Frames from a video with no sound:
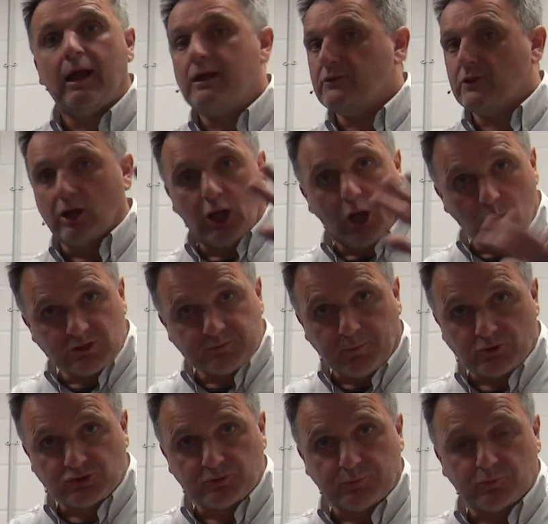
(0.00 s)
in the lowest
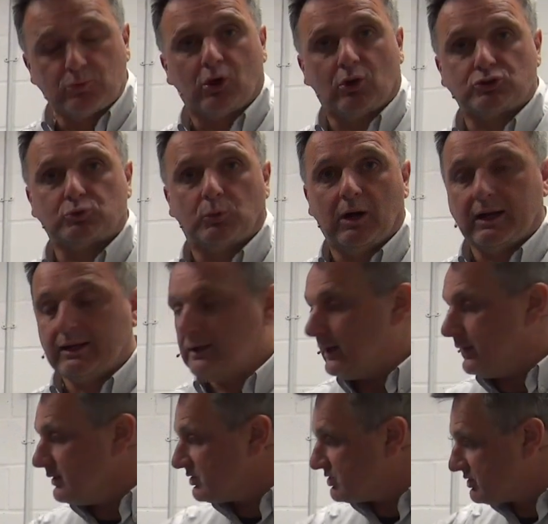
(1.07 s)
possible cost way,
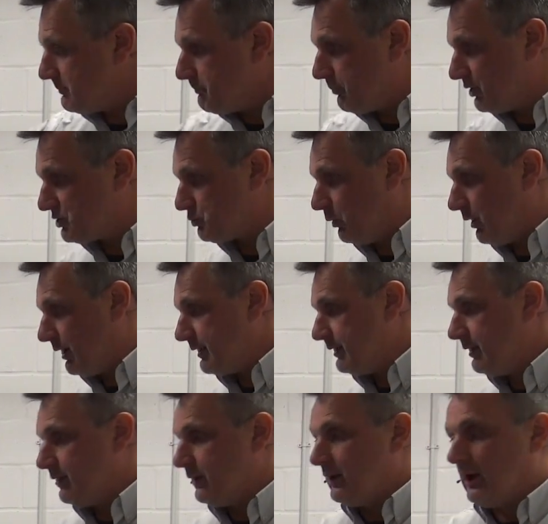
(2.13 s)
in the simplest way,
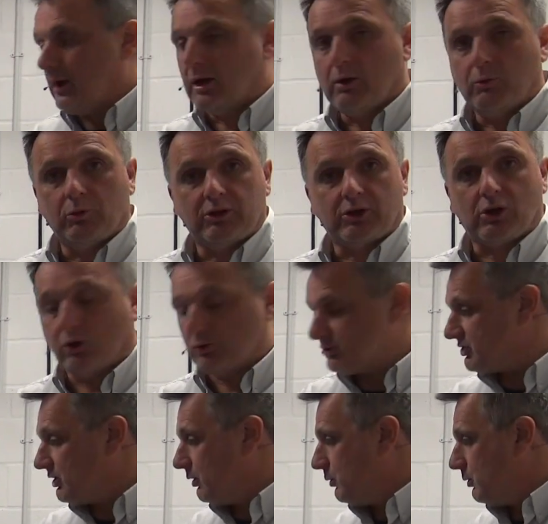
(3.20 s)
uh, with a
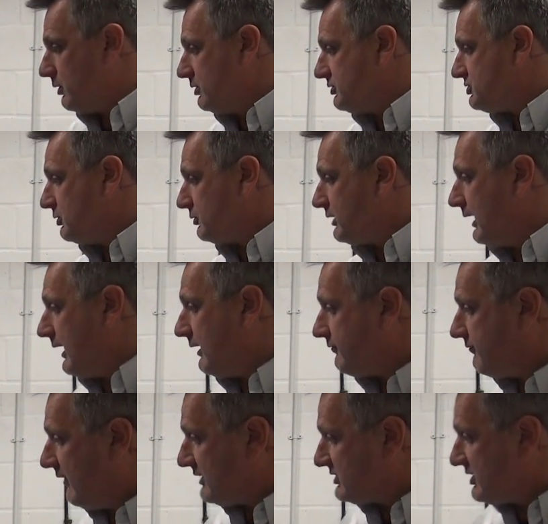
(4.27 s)
console to get
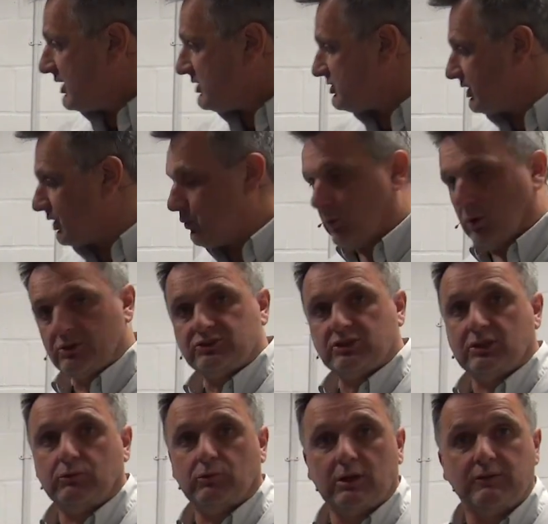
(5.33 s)
fantastic
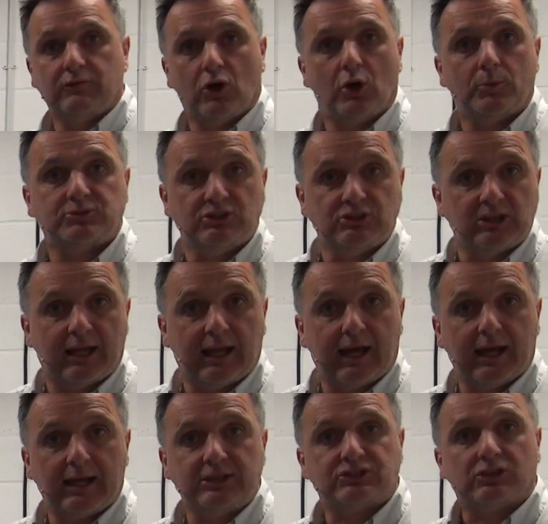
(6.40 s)
quality reverbs and
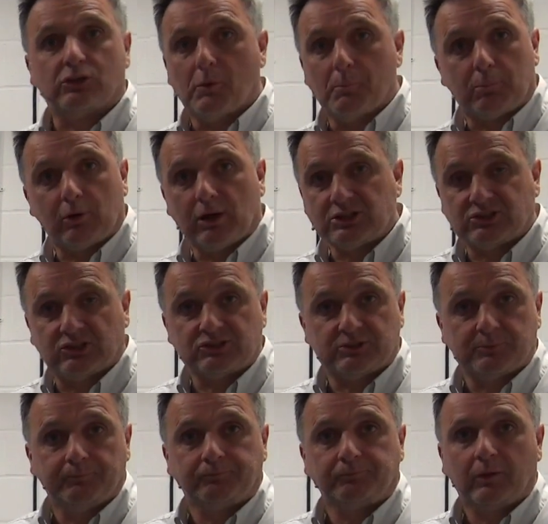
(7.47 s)
delays and
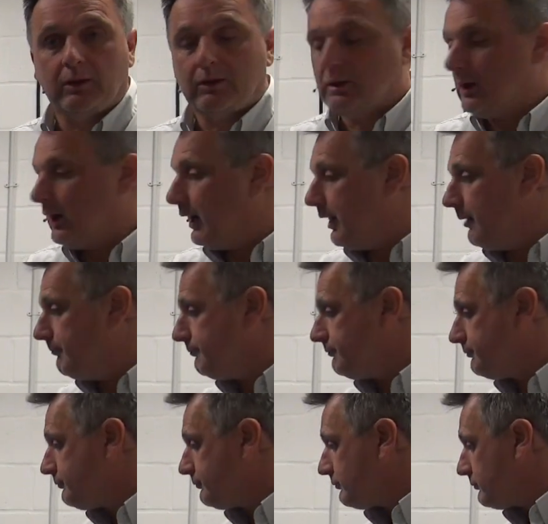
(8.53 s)
compressors um,
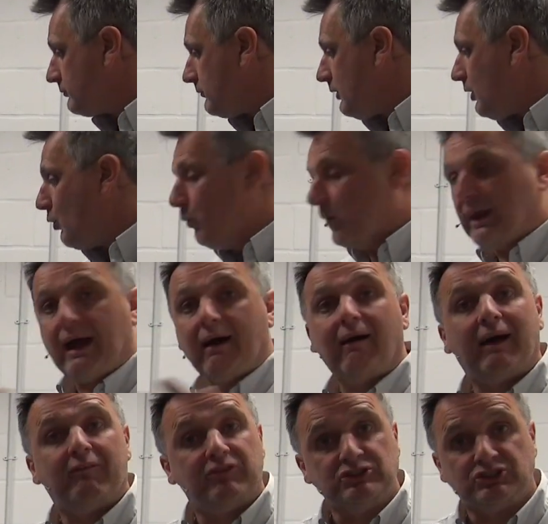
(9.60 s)
without
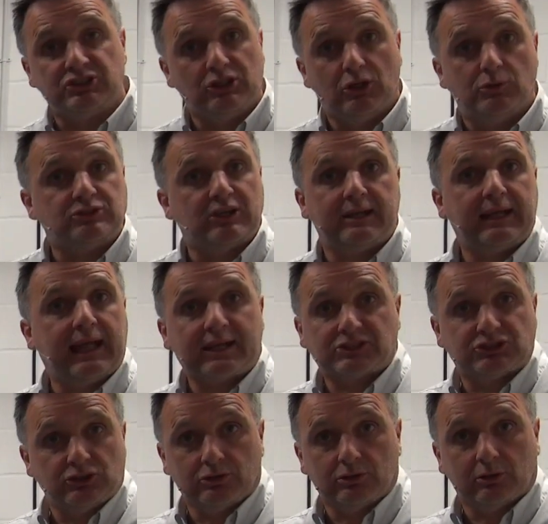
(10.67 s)
having to use any
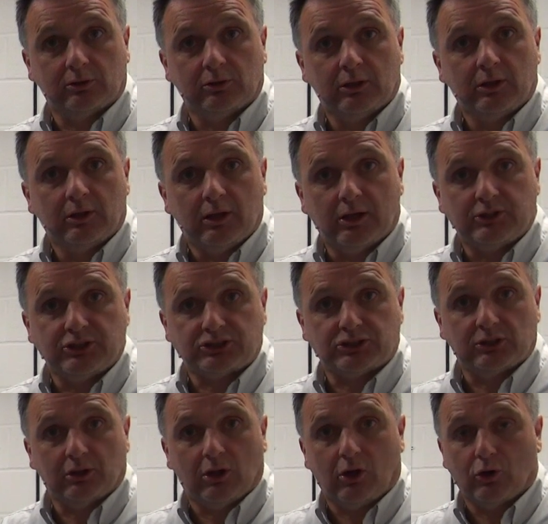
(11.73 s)
external
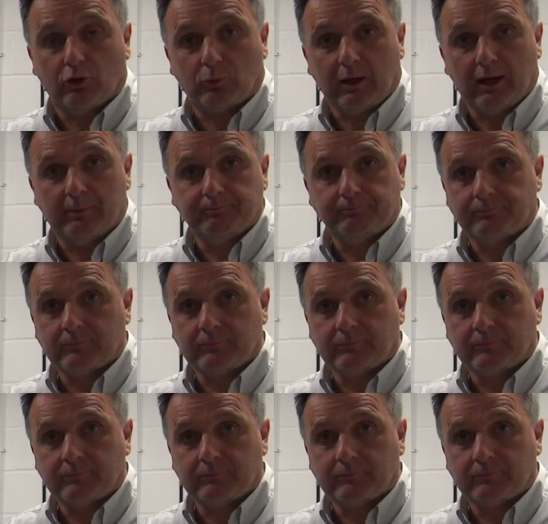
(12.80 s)
additional hardware.